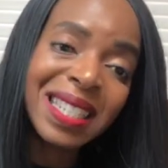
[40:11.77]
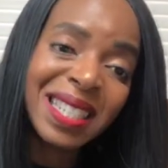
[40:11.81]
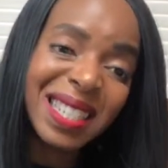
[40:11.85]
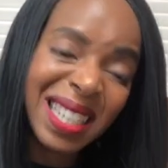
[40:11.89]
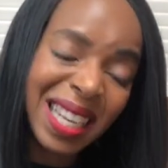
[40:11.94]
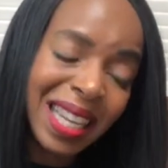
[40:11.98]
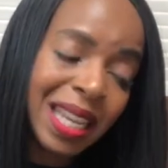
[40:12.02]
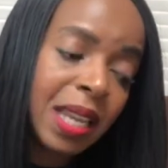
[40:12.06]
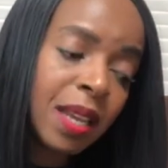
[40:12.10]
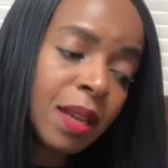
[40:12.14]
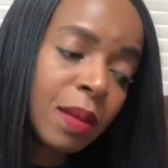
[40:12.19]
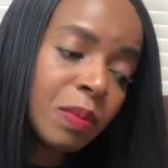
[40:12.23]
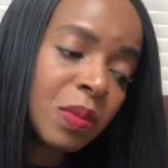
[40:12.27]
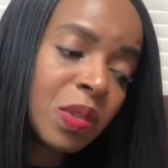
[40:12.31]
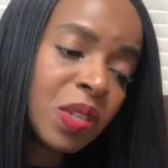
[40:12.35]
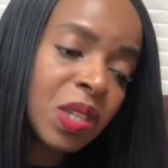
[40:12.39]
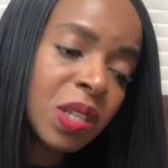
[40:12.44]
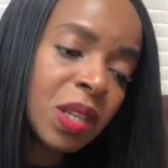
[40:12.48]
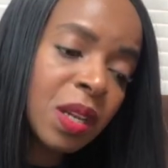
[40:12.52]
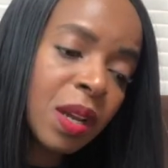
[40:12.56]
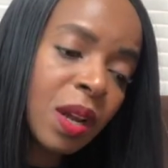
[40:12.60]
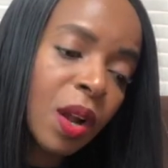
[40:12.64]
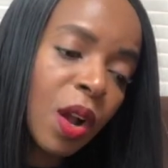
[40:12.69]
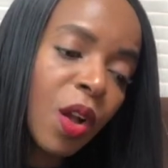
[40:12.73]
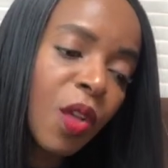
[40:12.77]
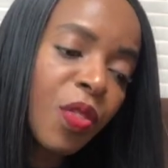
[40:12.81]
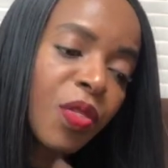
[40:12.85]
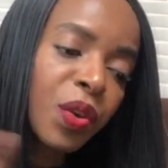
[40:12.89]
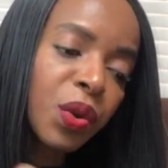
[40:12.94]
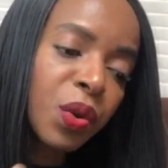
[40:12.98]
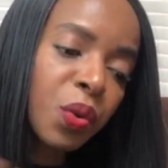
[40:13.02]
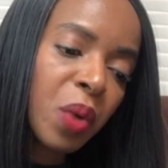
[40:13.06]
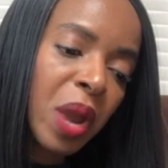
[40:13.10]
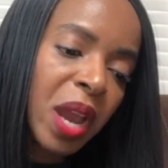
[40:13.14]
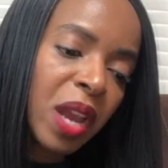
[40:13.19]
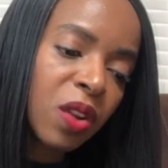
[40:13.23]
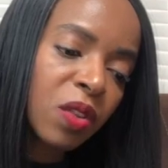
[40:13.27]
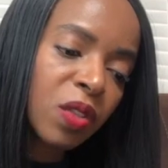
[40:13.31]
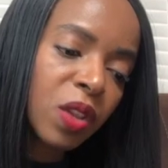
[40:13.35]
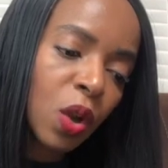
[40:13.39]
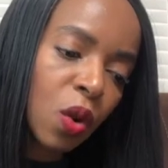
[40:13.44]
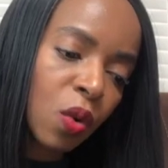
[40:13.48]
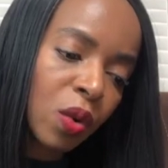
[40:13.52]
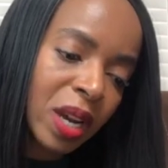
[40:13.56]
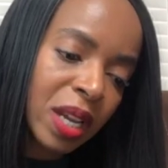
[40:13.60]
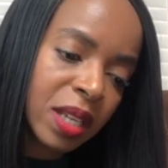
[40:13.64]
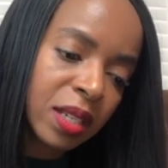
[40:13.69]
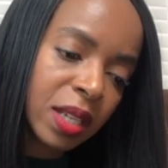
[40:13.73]
teams, the greater the
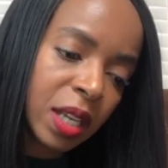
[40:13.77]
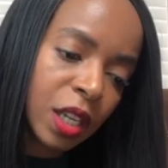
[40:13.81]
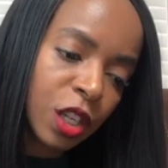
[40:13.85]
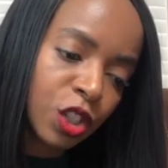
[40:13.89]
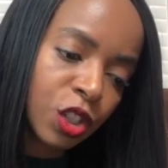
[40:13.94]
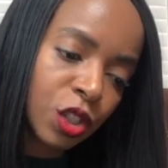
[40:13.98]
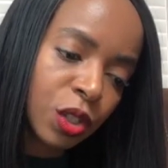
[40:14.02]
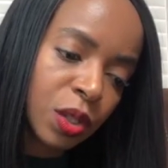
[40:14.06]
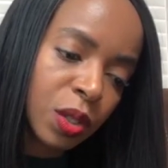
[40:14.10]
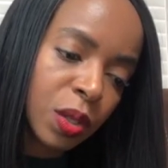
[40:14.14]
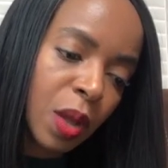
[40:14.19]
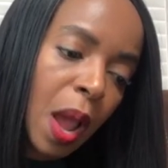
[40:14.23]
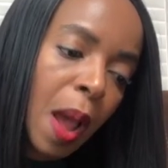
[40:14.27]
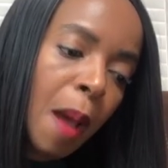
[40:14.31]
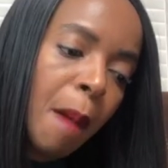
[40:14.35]
organization.